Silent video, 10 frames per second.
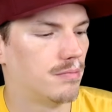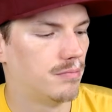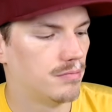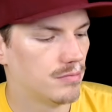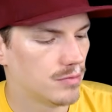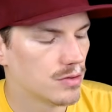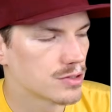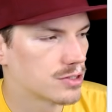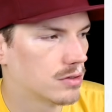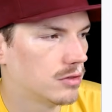You're
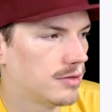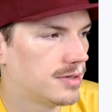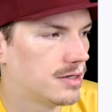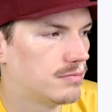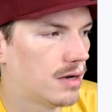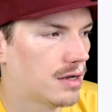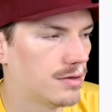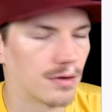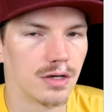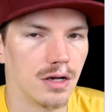still limited by your
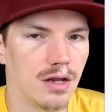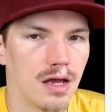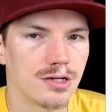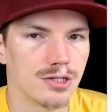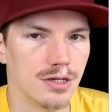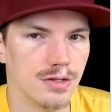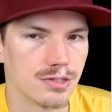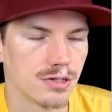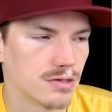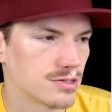connection, so
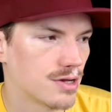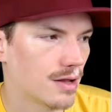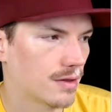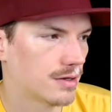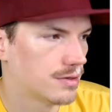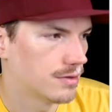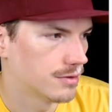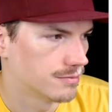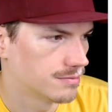it's not like you're